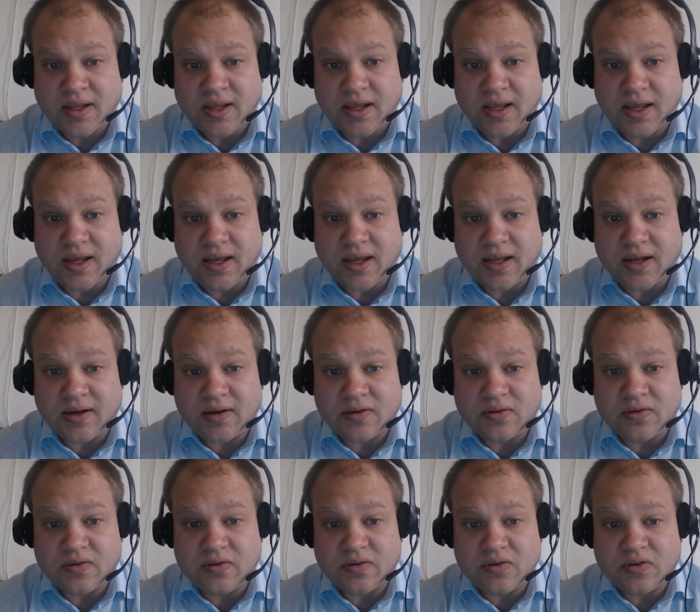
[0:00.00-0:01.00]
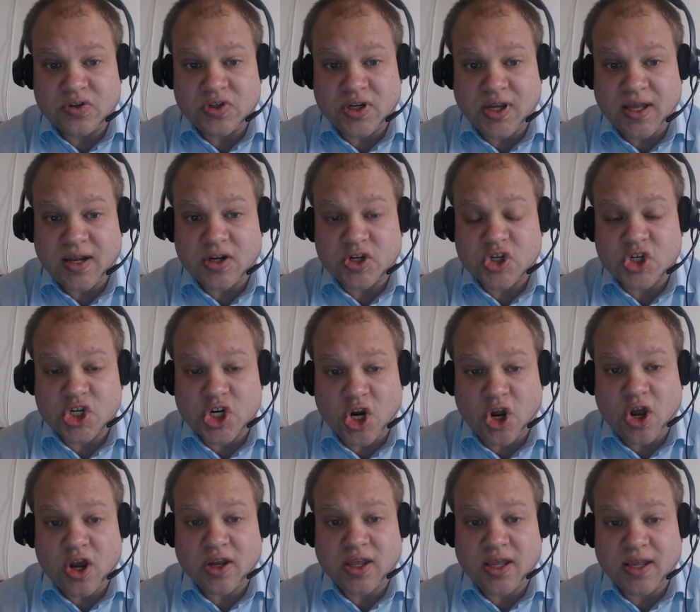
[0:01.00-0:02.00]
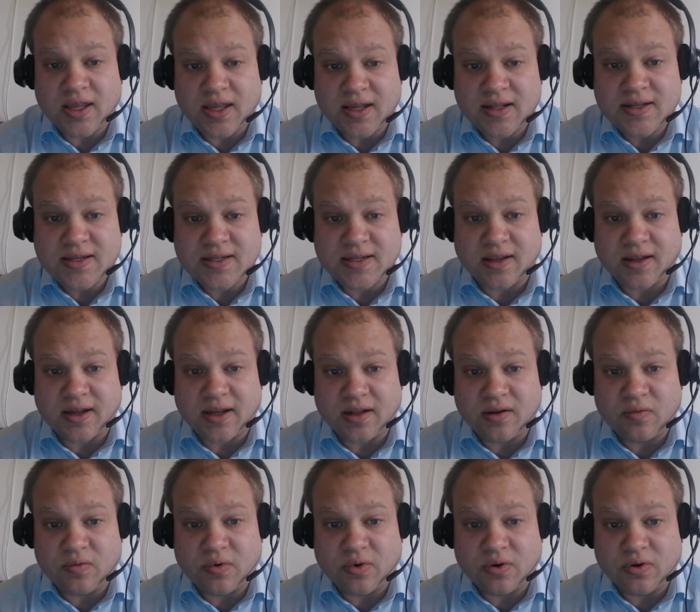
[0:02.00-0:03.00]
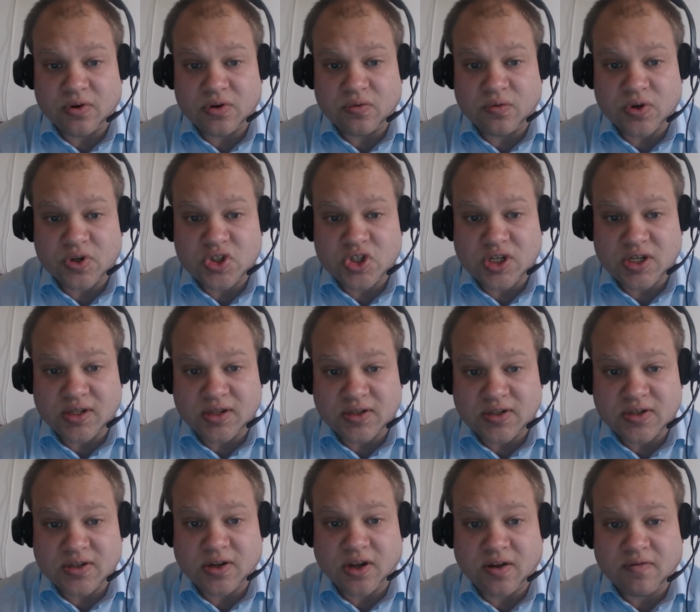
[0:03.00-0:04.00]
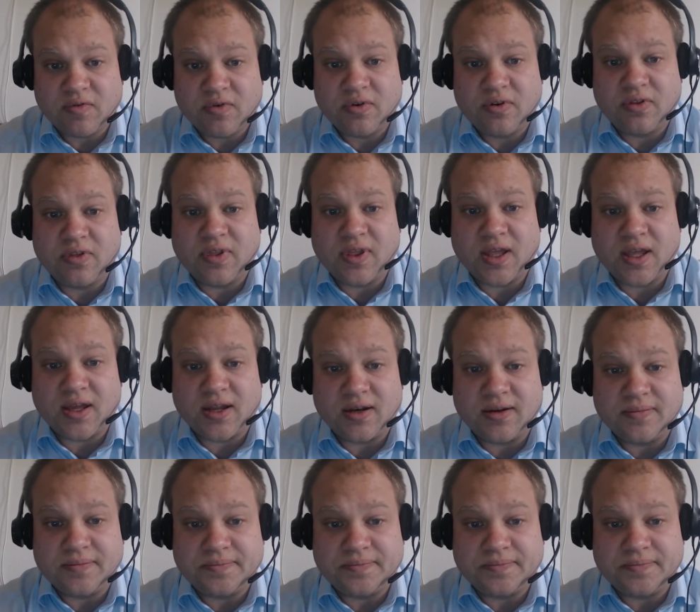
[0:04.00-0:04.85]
And she had a shocking insight where she discovered that